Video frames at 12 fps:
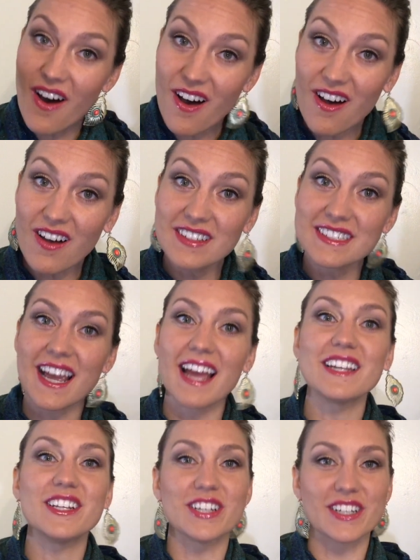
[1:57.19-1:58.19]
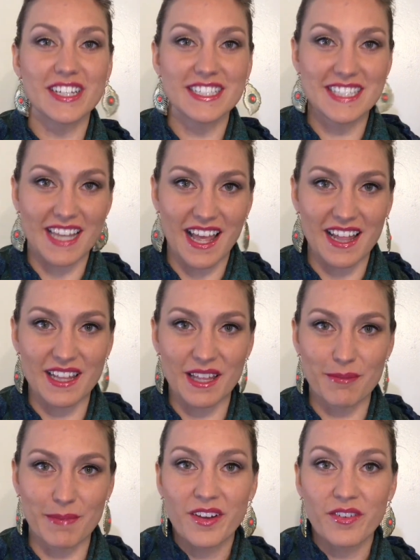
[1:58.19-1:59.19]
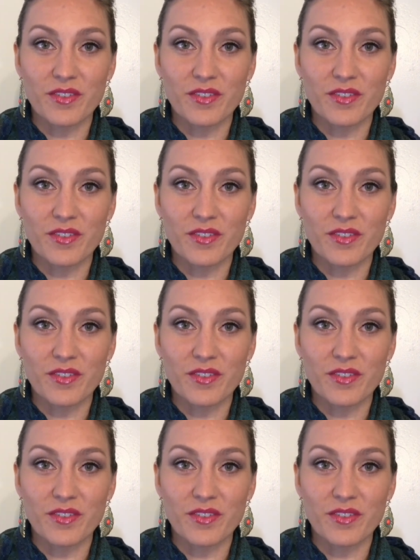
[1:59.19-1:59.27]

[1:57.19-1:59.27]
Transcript: All done, good telling me.